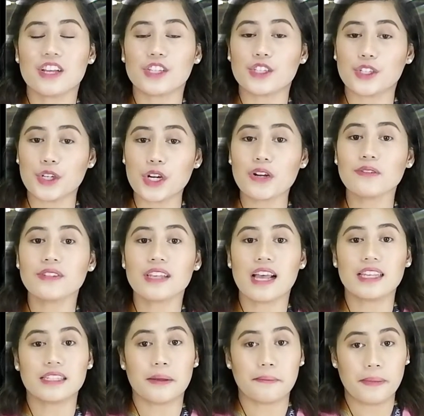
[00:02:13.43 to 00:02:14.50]
that serves
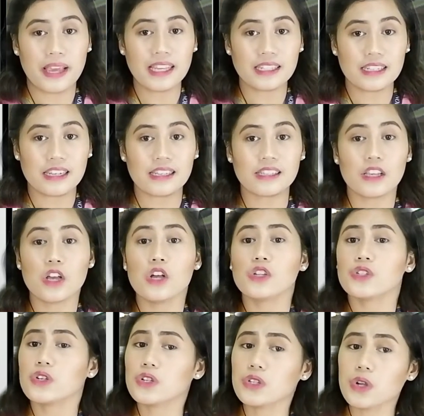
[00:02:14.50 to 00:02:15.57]
as a basis
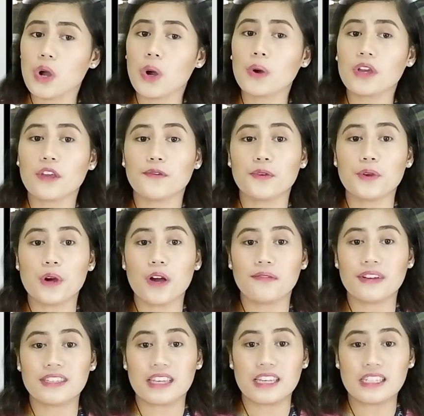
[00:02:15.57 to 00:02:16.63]
to know if you
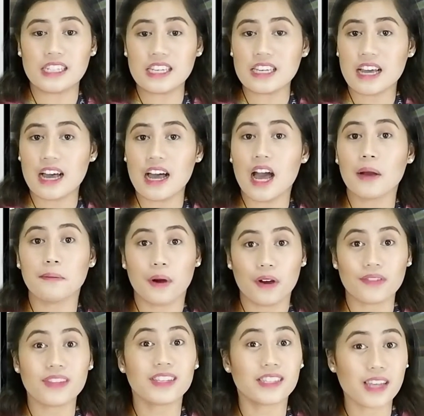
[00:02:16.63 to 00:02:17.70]
have an idea
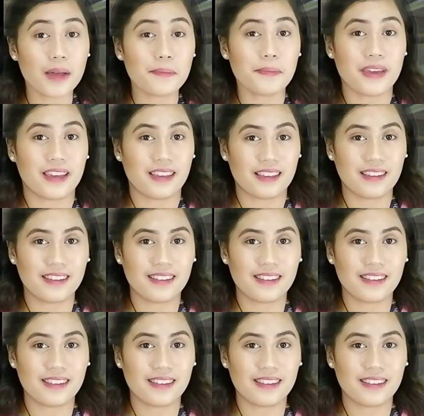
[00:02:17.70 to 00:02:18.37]
about the topic.